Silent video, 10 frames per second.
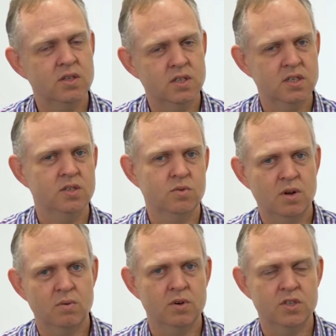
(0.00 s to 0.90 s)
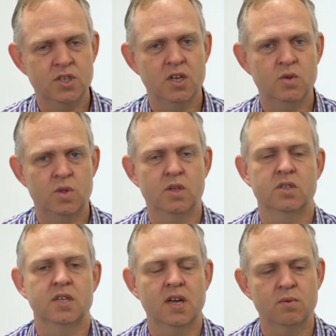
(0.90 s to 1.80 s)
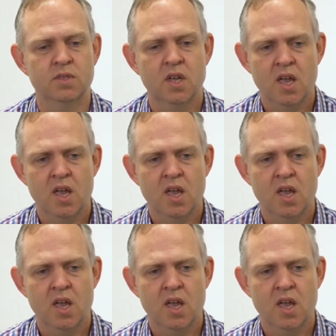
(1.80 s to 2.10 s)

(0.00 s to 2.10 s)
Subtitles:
So this is what I wanted to share with you today, was